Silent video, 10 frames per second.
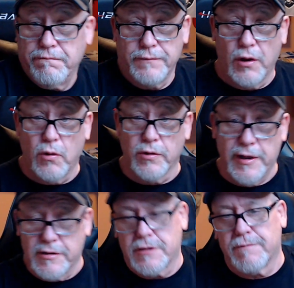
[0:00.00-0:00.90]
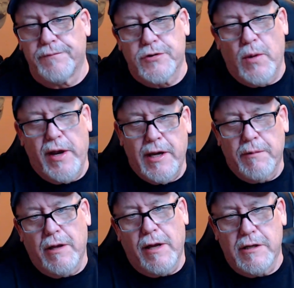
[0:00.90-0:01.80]
old days. Why I keep a
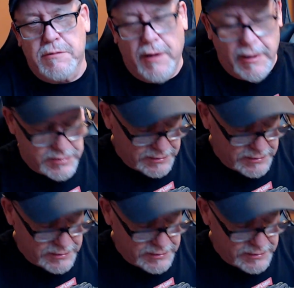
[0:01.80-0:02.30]
lot of these pops.